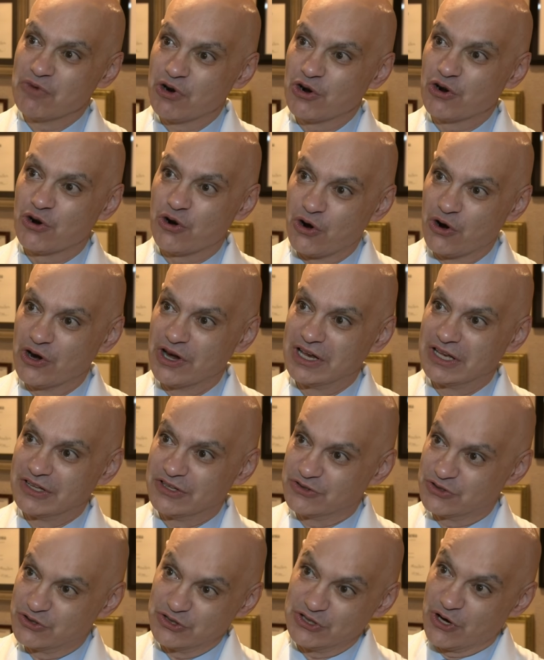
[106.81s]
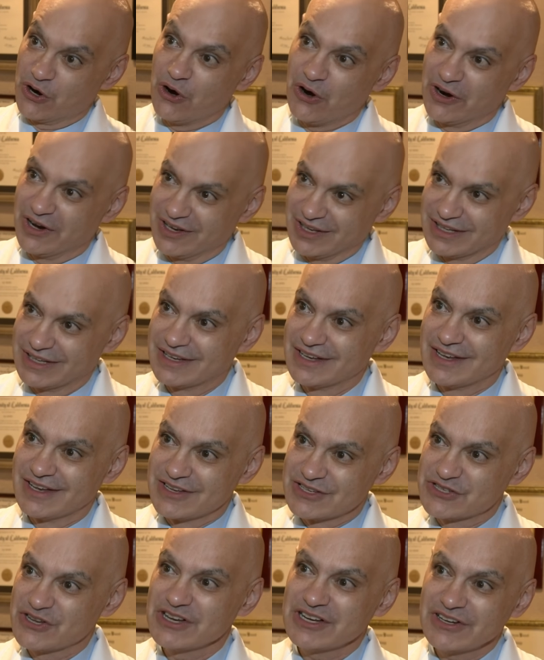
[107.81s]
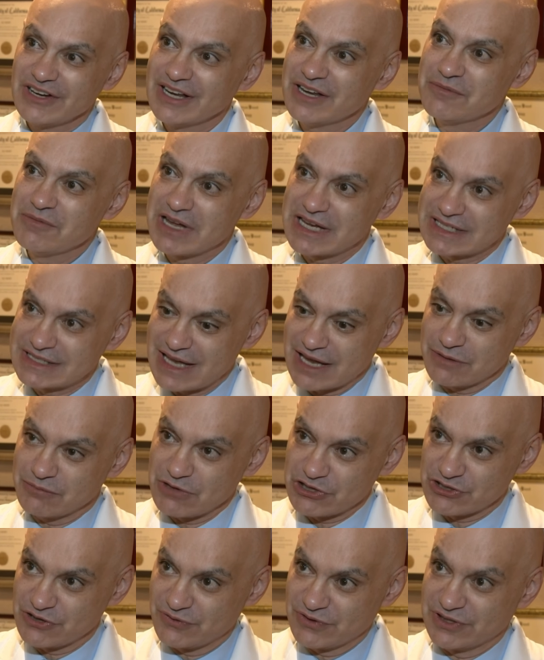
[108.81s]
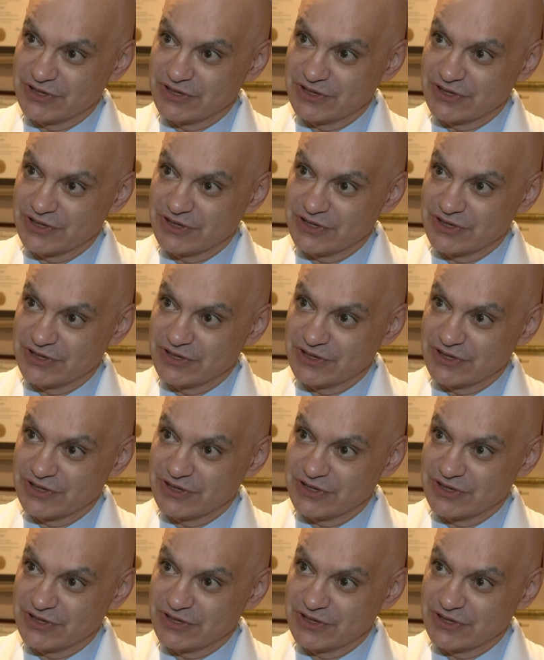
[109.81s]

more oil to the oil. So it really makes that much of a